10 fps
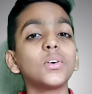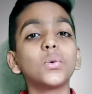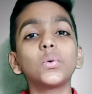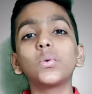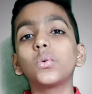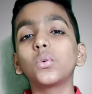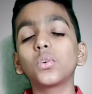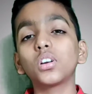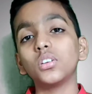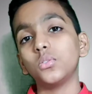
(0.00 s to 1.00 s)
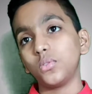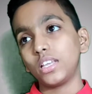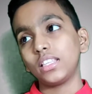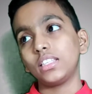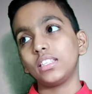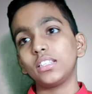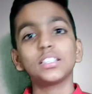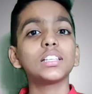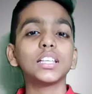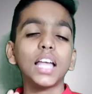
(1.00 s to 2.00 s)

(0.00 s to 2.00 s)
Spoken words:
or you can,